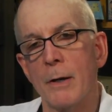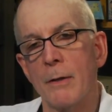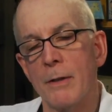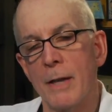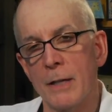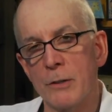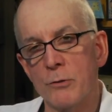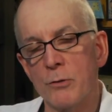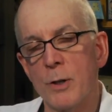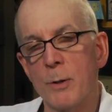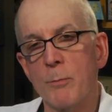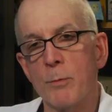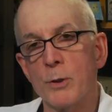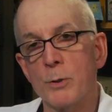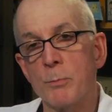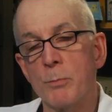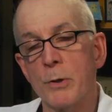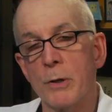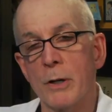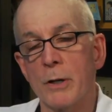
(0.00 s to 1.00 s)
That strip
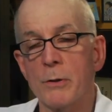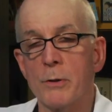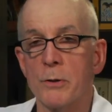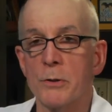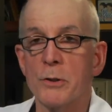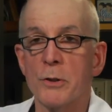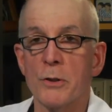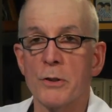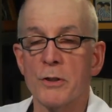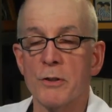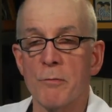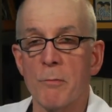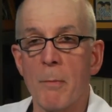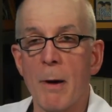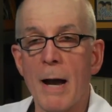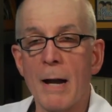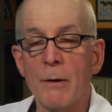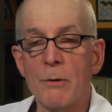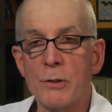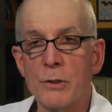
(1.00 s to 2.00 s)
was put under a series of
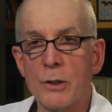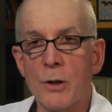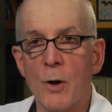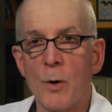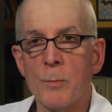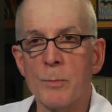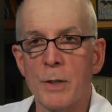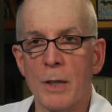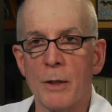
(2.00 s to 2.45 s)
microscopes,